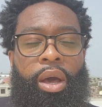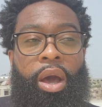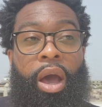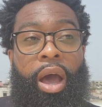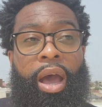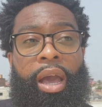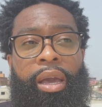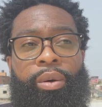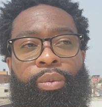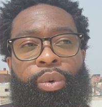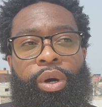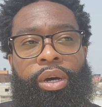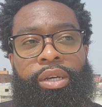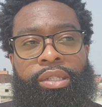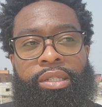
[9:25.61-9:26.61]
I
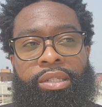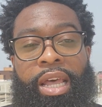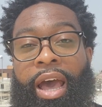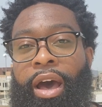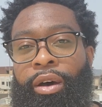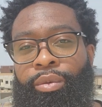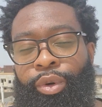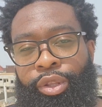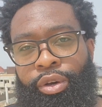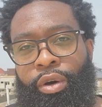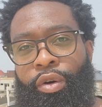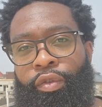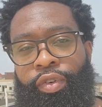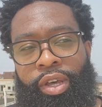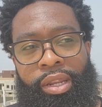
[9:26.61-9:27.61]
was down with
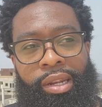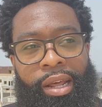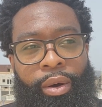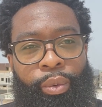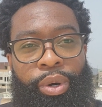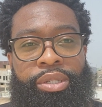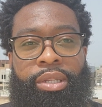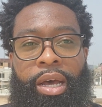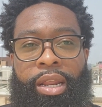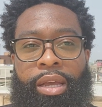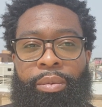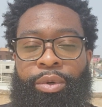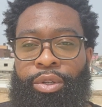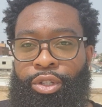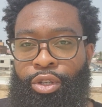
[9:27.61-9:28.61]
COVID and I was not
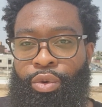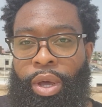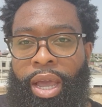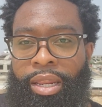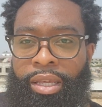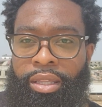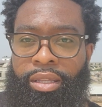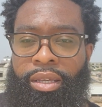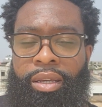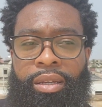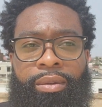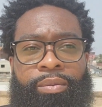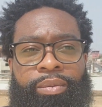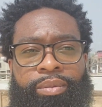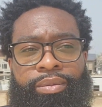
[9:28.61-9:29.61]
able to do
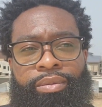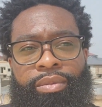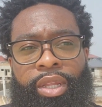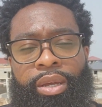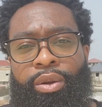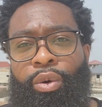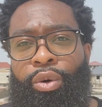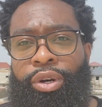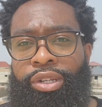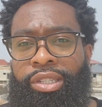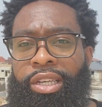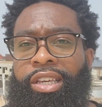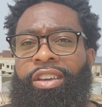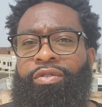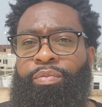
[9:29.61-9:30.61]
anything in order
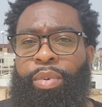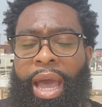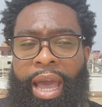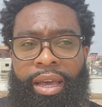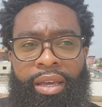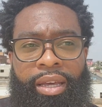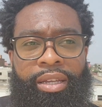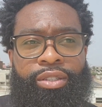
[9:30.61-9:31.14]
to give back.